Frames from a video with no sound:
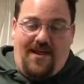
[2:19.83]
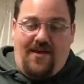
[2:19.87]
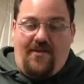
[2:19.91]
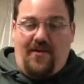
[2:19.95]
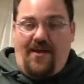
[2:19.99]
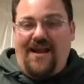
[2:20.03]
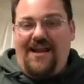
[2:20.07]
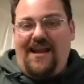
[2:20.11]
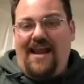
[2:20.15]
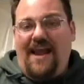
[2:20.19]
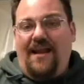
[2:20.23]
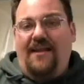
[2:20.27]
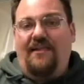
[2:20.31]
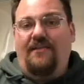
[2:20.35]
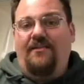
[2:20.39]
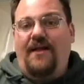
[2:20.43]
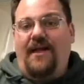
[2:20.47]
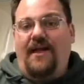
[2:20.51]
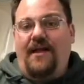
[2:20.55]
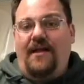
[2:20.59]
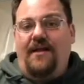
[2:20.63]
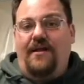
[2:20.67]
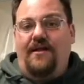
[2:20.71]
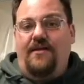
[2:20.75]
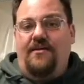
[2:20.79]
Now, an
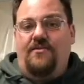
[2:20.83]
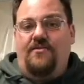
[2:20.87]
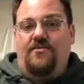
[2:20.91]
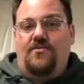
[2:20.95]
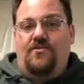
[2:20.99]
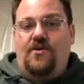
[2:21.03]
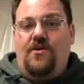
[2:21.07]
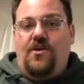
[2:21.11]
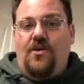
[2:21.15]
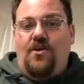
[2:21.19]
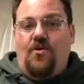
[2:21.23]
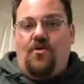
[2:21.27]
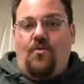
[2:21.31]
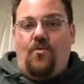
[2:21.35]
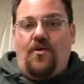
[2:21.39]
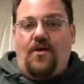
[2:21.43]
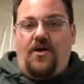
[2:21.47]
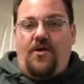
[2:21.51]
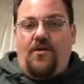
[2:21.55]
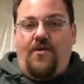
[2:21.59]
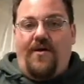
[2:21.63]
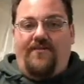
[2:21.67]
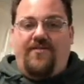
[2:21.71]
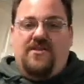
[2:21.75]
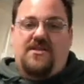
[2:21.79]
enolate is where
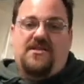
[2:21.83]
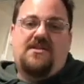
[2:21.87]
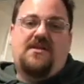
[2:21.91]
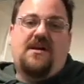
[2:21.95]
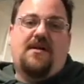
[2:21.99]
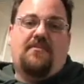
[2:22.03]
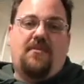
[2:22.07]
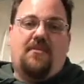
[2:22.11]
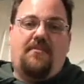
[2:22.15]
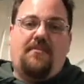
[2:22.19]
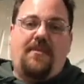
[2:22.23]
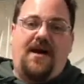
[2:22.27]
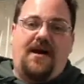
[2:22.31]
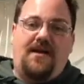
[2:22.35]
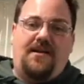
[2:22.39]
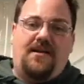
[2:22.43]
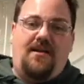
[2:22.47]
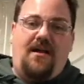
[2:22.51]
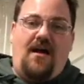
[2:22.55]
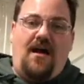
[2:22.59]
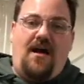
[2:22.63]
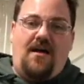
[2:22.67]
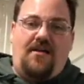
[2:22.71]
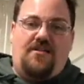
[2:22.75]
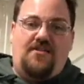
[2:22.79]
you have a double
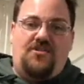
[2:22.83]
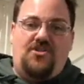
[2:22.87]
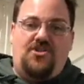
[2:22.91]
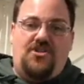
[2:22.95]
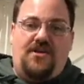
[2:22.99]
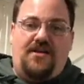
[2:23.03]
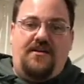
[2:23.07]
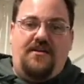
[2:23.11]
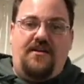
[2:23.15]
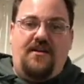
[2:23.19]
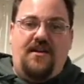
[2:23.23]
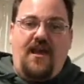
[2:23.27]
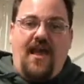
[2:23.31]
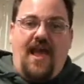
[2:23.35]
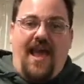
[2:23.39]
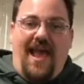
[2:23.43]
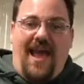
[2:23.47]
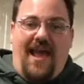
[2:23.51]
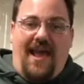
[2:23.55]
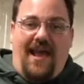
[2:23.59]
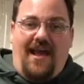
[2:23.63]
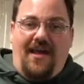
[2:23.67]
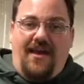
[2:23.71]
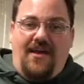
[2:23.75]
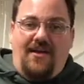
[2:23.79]
bonded oxygen
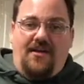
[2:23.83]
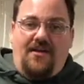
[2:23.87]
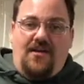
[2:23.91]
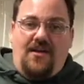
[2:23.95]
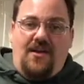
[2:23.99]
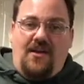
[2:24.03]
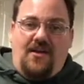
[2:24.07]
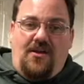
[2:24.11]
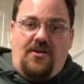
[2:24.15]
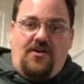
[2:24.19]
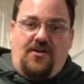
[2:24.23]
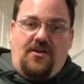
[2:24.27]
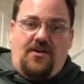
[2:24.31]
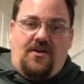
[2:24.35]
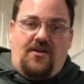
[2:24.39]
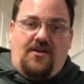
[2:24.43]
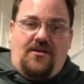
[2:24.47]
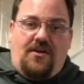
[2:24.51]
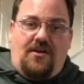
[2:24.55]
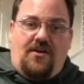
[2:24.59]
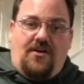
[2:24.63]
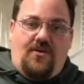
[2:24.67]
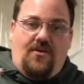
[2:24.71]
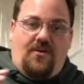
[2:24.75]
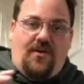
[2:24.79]
and you're going to
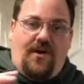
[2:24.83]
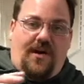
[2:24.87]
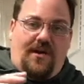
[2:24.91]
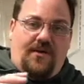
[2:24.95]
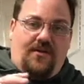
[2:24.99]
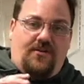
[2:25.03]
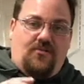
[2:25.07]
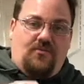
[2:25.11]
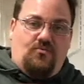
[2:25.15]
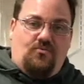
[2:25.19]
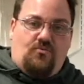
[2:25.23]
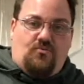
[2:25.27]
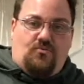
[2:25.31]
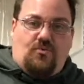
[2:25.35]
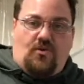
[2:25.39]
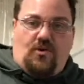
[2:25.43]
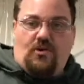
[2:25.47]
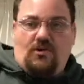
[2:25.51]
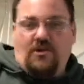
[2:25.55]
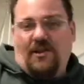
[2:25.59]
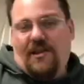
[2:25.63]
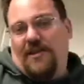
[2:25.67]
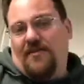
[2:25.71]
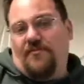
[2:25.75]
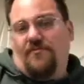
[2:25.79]
go and
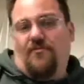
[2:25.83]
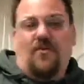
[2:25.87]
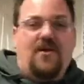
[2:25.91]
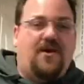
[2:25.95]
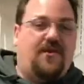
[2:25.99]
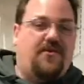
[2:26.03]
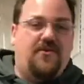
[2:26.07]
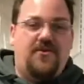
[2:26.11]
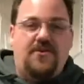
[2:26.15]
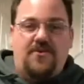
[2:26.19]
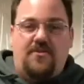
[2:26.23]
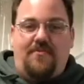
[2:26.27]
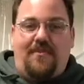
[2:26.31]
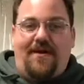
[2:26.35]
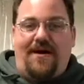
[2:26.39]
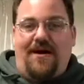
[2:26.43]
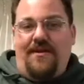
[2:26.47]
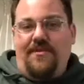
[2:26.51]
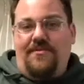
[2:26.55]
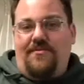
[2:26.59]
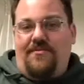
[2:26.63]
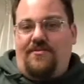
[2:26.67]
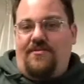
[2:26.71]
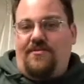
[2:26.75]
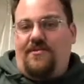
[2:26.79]
cleave one of those
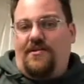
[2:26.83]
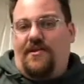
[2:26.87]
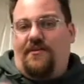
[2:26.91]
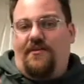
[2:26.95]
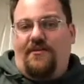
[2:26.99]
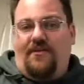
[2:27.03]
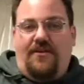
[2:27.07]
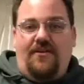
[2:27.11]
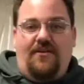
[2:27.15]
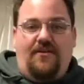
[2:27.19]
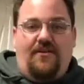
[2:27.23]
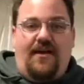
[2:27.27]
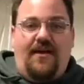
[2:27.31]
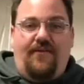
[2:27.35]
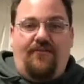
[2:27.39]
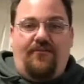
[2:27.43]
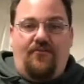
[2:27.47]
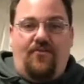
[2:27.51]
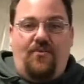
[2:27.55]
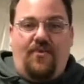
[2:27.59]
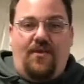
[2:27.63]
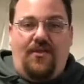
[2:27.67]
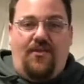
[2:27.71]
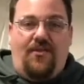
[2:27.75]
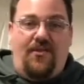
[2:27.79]
bonds, and suddenly you're
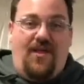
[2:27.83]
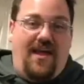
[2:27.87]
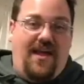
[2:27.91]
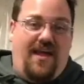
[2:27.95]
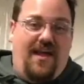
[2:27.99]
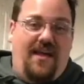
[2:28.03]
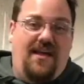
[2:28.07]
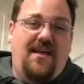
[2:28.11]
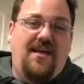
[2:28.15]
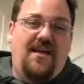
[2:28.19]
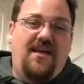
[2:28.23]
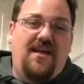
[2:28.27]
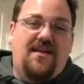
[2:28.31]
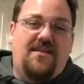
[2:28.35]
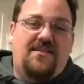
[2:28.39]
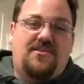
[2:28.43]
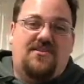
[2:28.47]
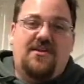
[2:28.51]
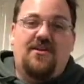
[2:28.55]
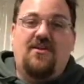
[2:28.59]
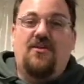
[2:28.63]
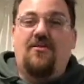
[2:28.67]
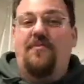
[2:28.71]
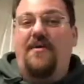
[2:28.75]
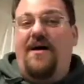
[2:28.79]
left with a
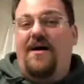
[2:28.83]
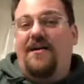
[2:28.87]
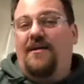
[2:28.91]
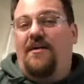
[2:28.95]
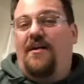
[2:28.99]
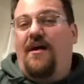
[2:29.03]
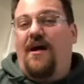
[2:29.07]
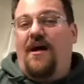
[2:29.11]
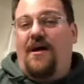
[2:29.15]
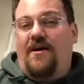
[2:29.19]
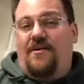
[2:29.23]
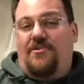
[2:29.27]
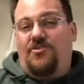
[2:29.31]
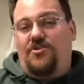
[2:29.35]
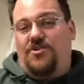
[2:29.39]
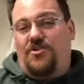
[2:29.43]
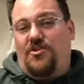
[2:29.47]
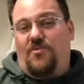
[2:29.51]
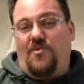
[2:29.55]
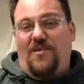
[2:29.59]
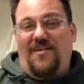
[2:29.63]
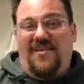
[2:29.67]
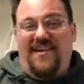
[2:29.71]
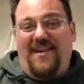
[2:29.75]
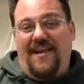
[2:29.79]
single bonded
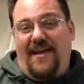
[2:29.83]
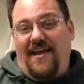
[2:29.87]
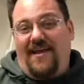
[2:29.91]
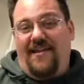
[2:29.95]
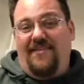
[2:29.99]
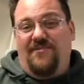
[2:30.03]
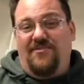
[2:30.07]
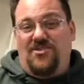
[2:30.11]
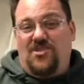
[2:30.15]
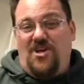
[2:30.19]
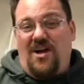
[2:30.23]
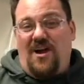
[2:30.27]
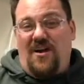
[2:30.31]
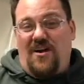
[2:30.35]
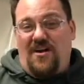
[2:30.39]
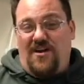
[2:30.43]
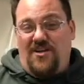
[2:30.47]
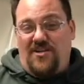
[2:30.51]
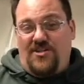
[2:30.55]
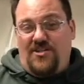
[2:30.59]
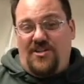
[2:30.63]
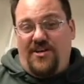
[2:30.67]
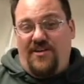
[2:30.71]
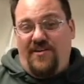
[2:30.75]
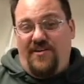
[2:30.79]
oxygen with a negative
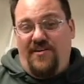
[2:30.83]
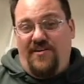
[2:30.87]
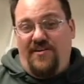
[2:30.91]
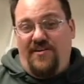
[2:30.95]
charge.